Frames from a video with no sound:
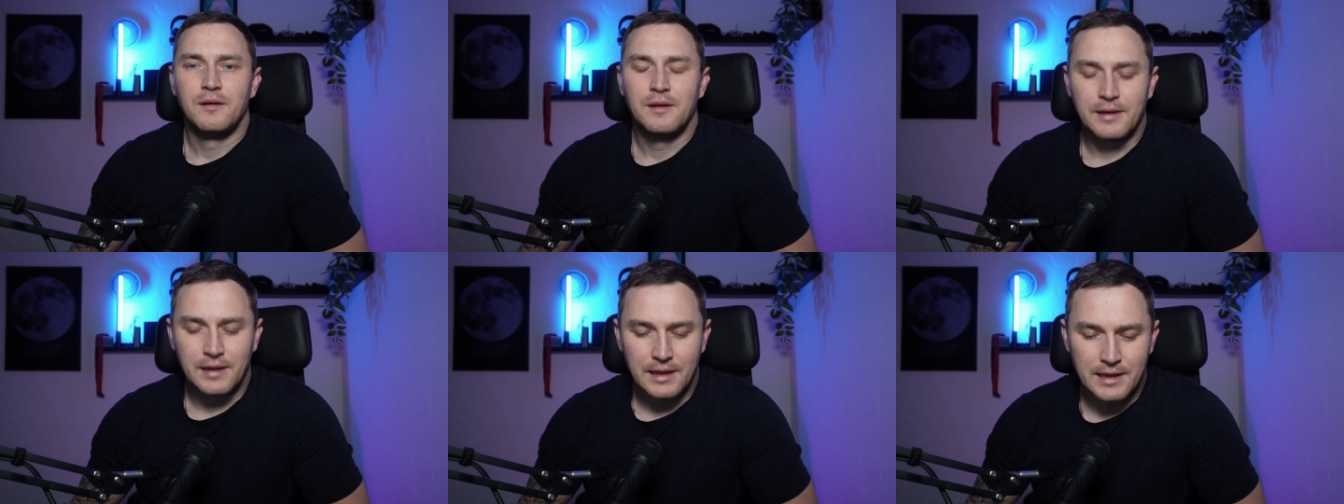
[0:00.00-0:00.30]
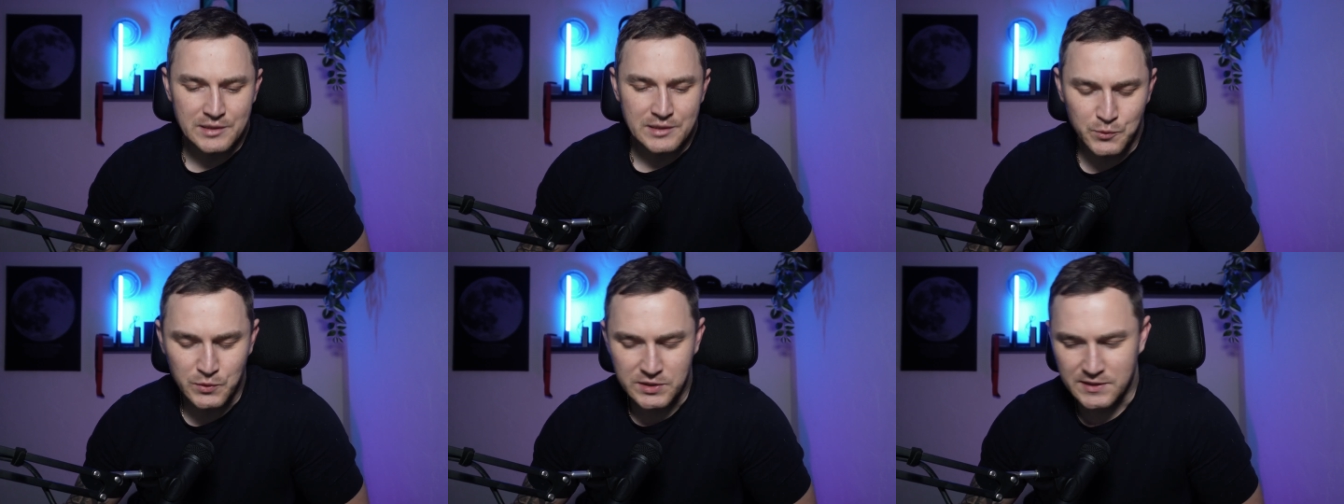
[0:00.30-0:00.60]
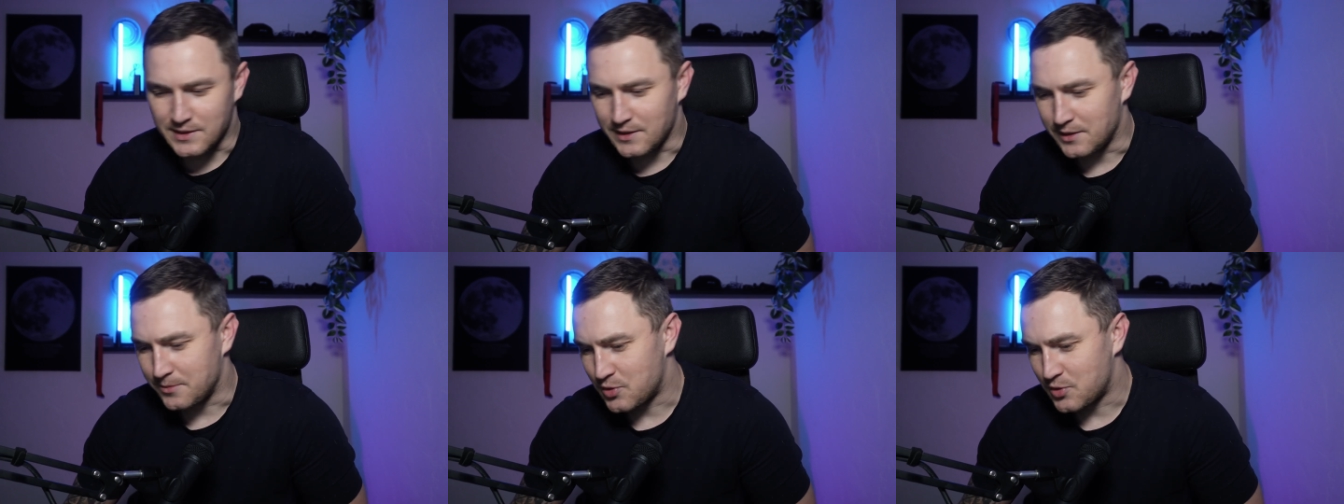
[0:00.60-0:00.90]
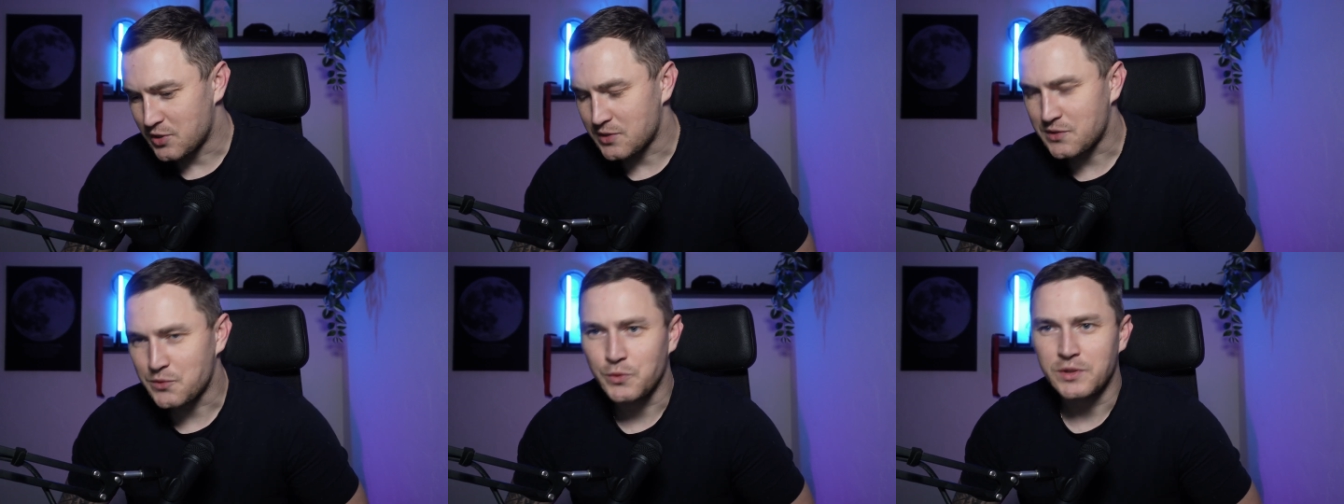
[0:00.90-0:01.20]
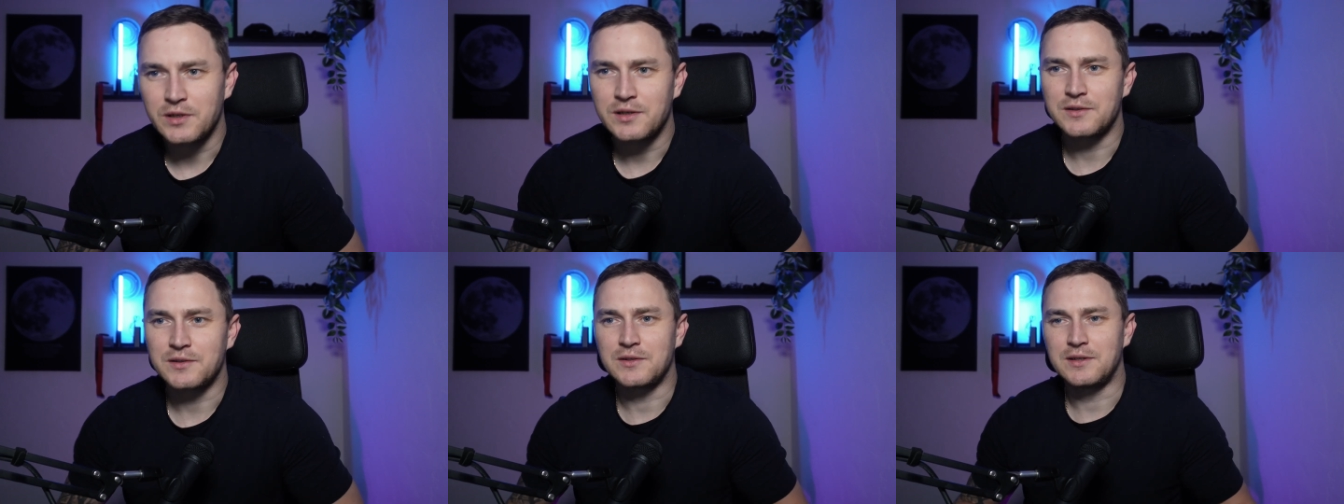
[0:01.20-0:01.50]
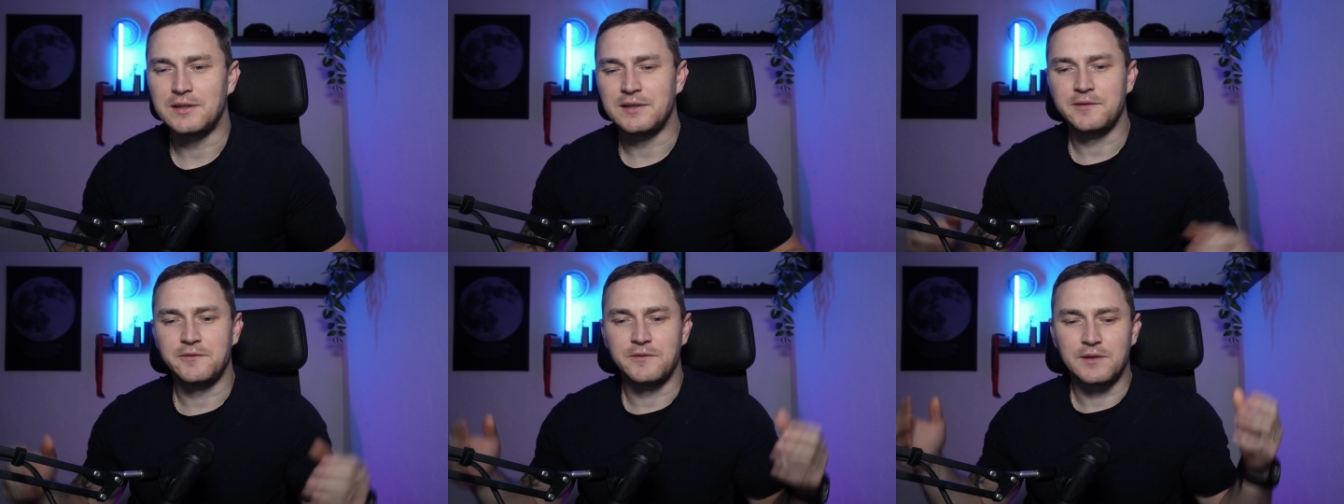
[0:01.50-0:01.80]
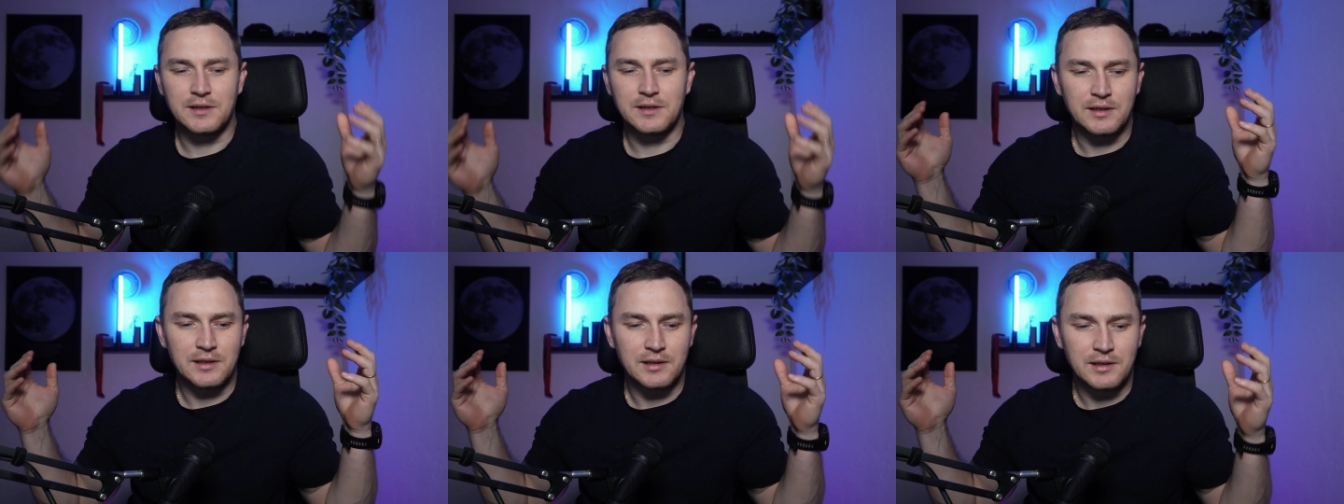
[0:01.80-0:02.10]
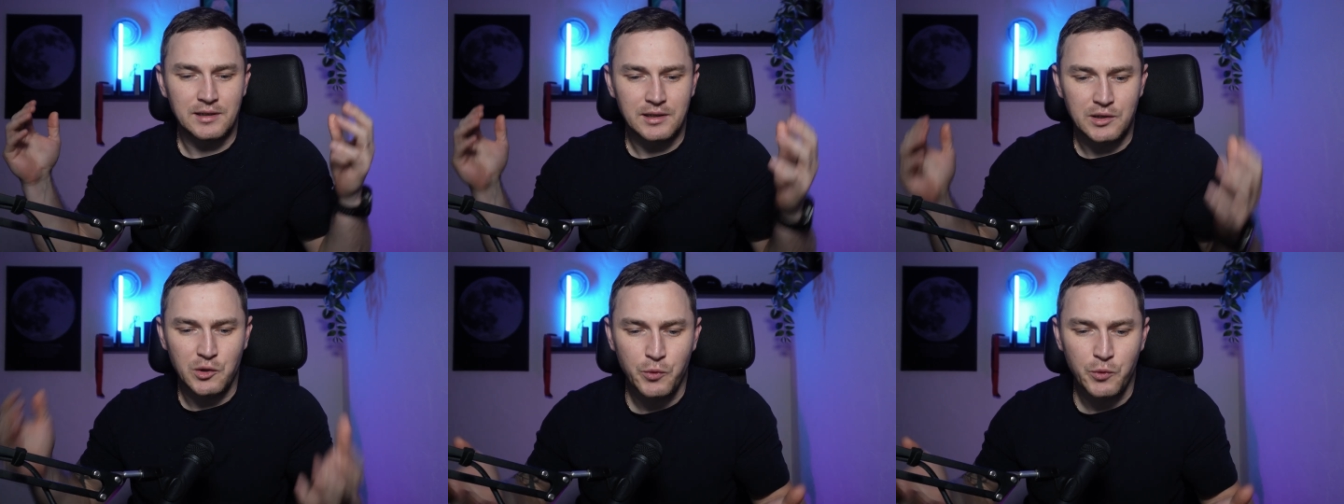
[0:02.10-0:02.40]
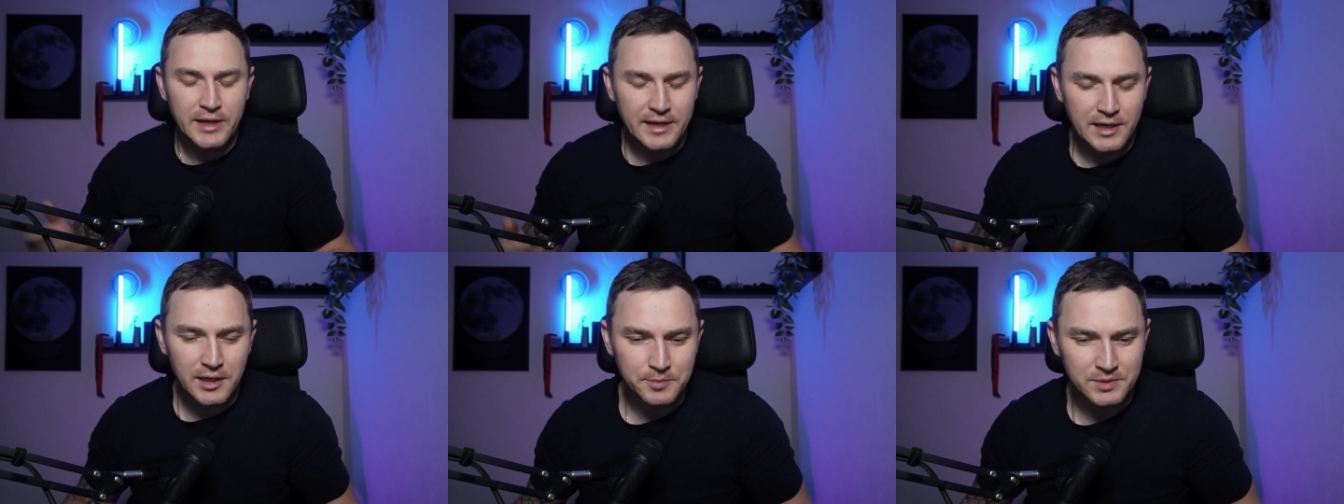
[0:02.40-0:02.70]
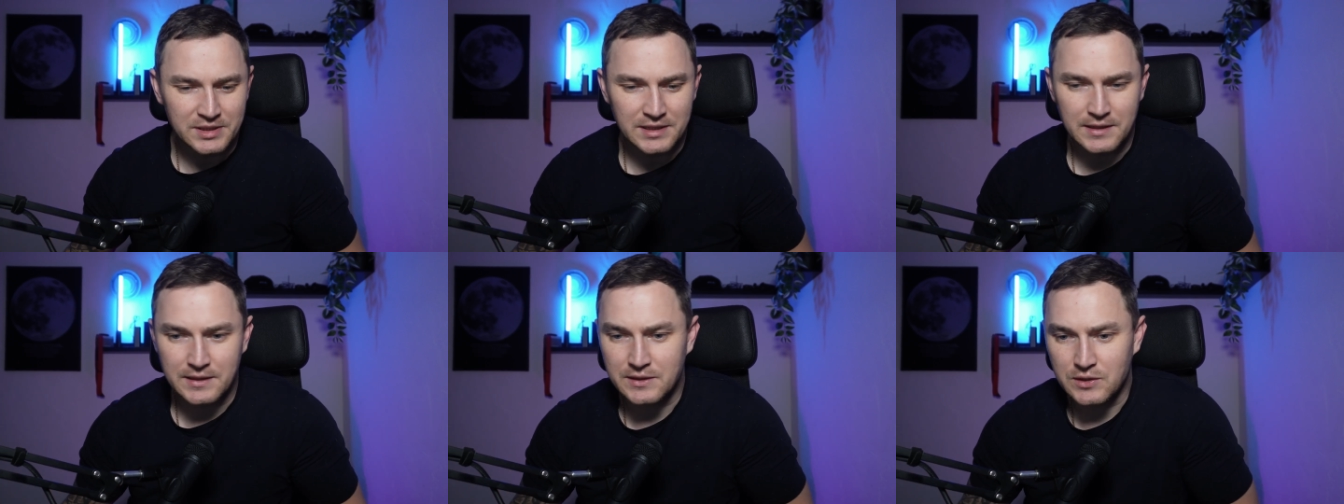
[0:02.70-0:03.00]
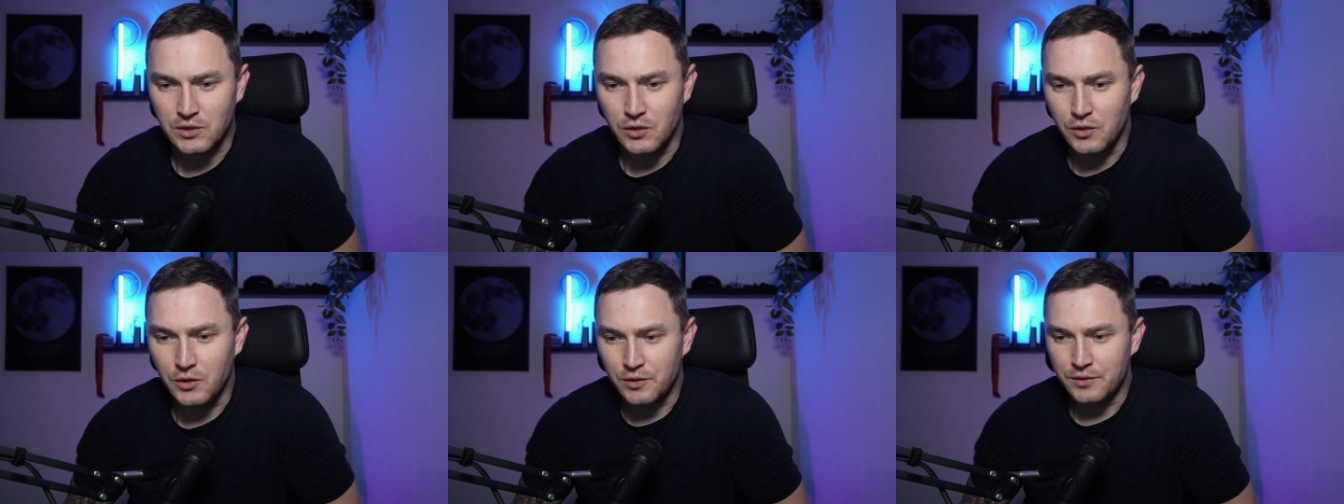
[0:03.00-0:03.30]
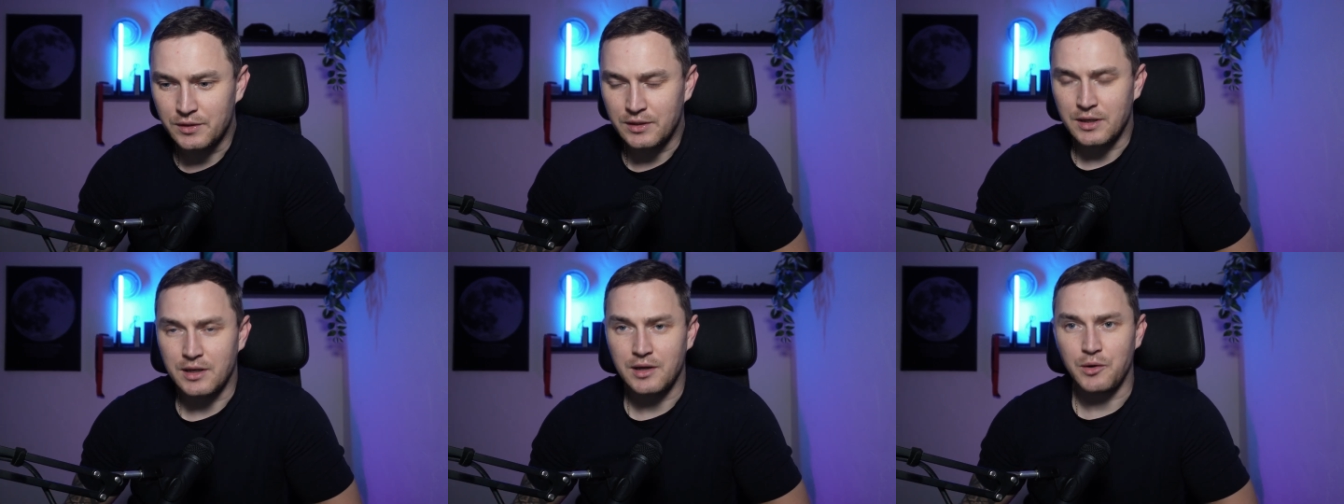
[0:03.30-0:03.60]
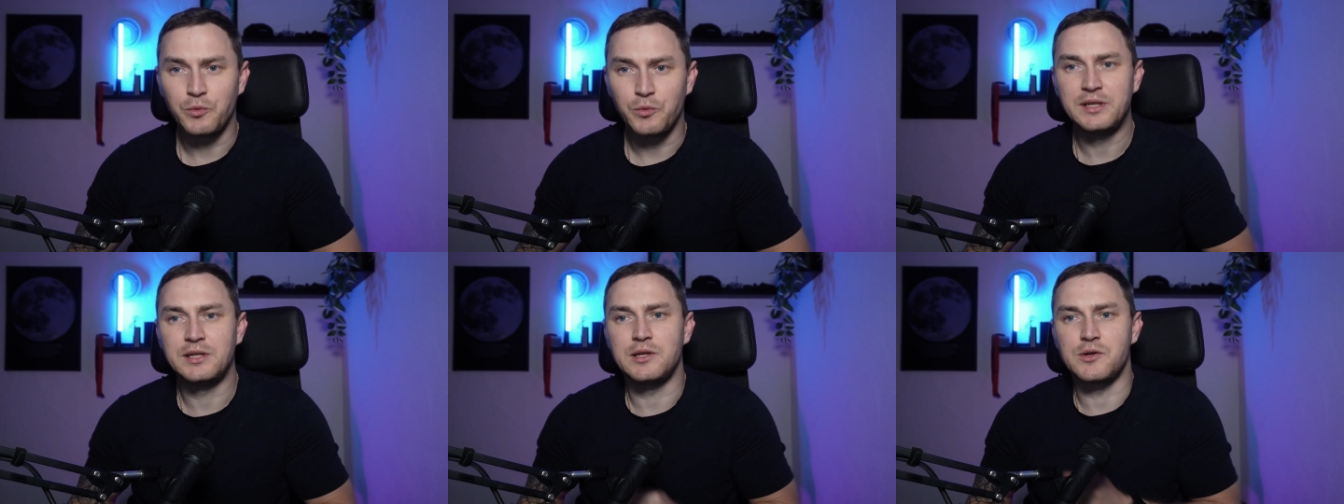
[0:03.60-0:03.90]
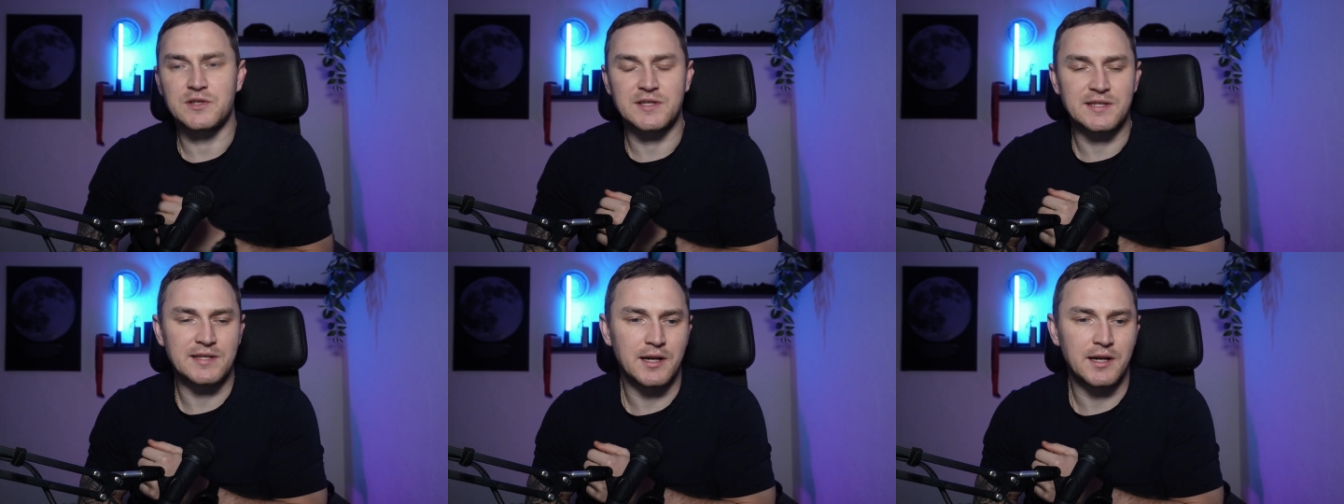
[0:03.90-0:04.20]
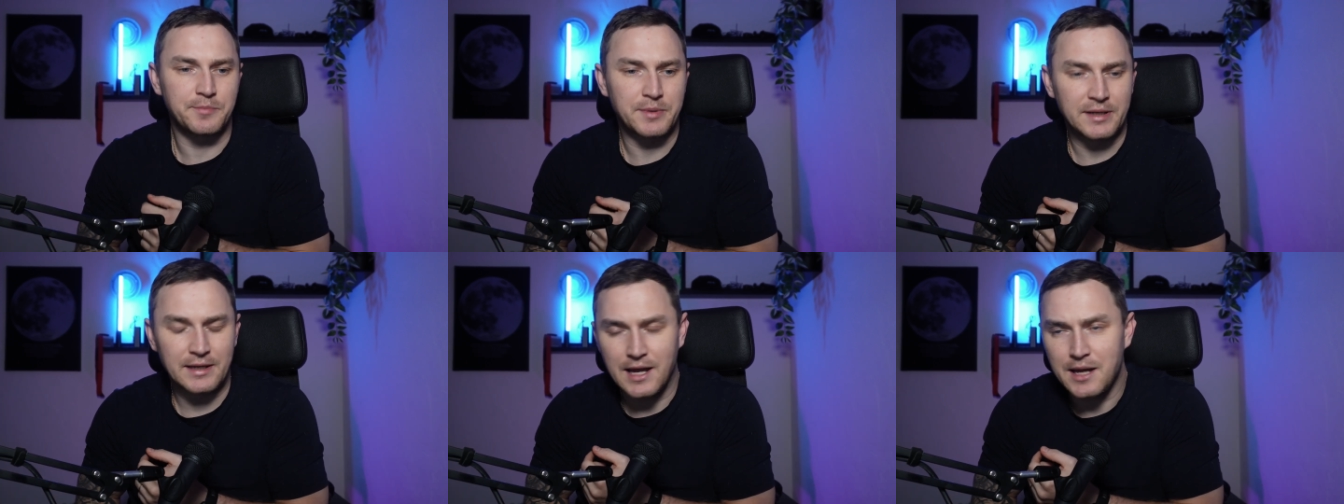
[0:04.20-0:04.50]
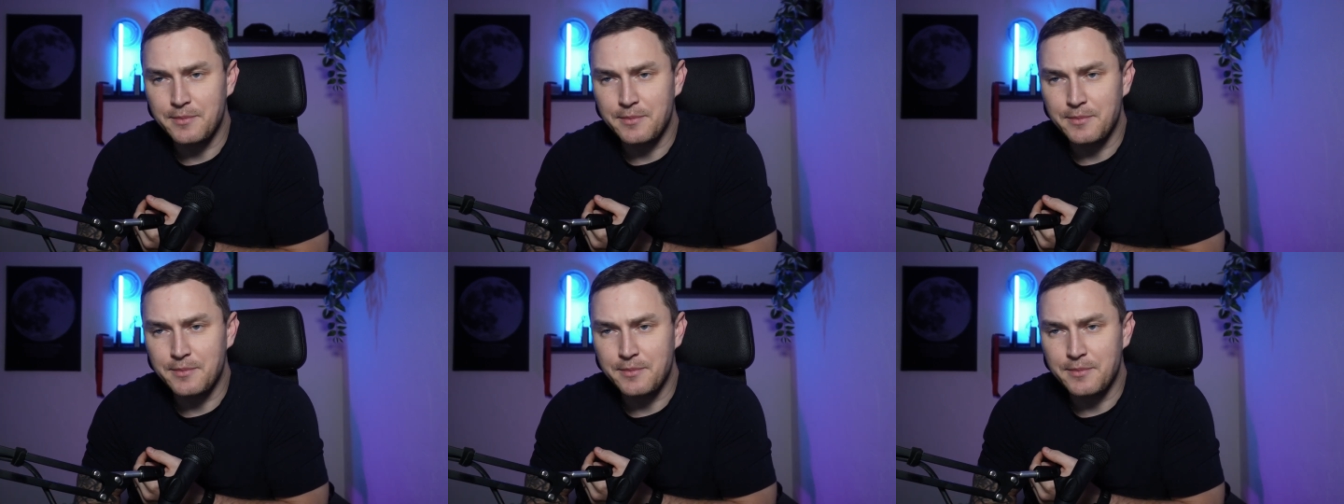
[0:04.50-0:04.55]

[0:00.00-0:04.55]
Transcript: Hey guys, what's up? Just wanted to give a quick update on a Windows topic.